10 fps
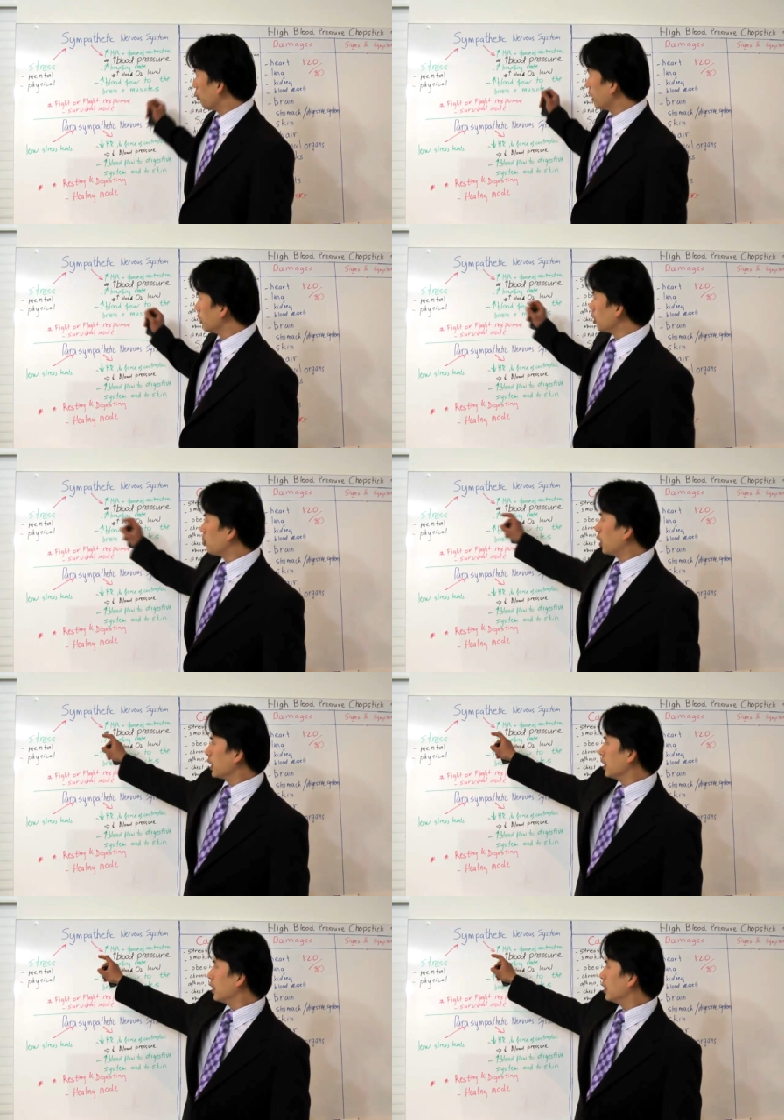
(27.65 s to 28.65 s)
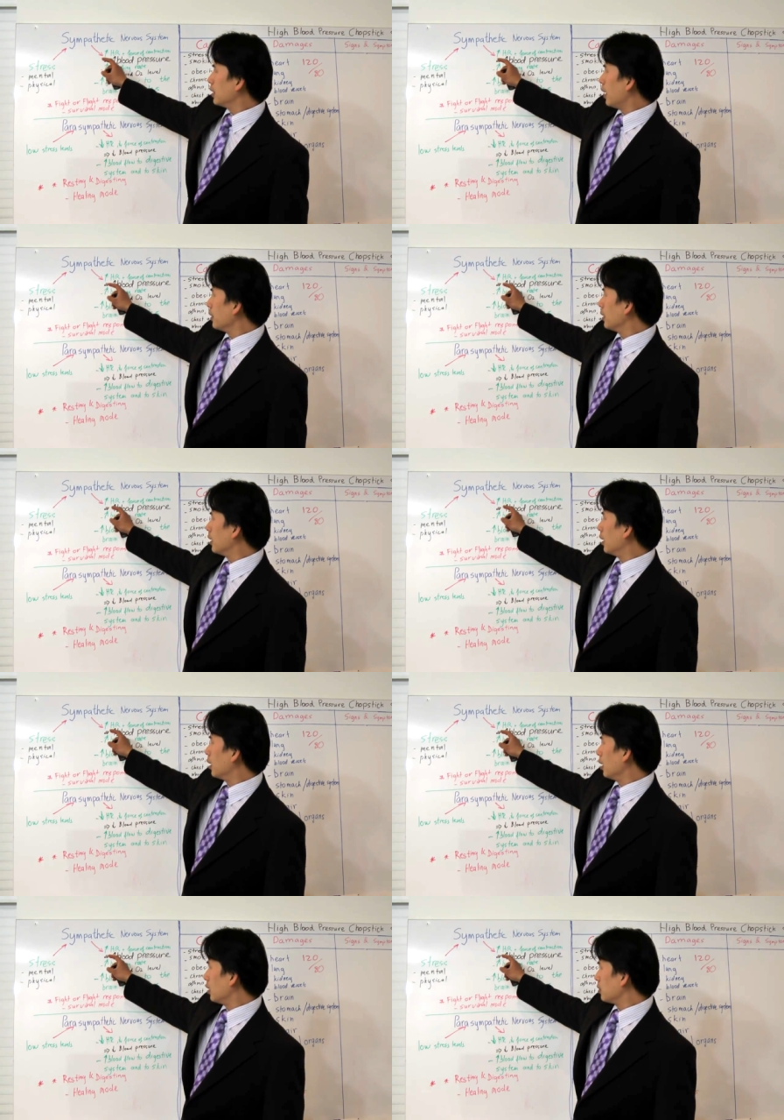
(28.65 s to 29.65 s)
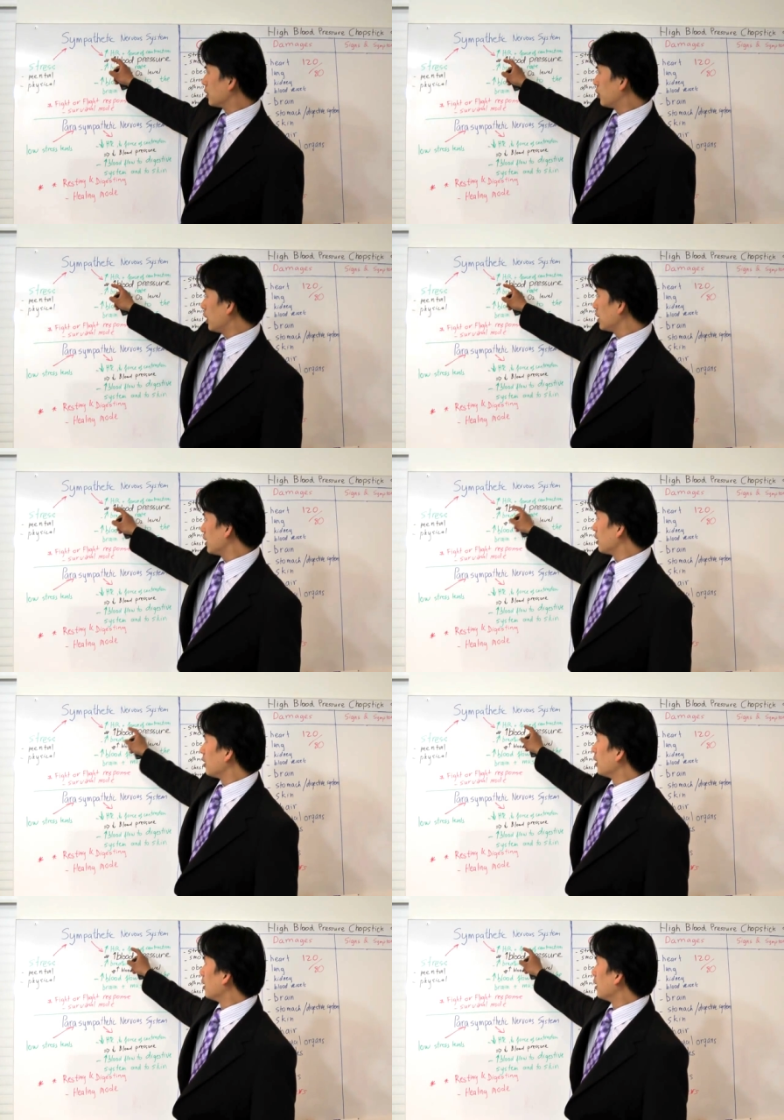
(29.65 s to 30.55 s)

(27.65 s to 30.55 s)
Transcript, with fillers: When your body is under a lot of stress,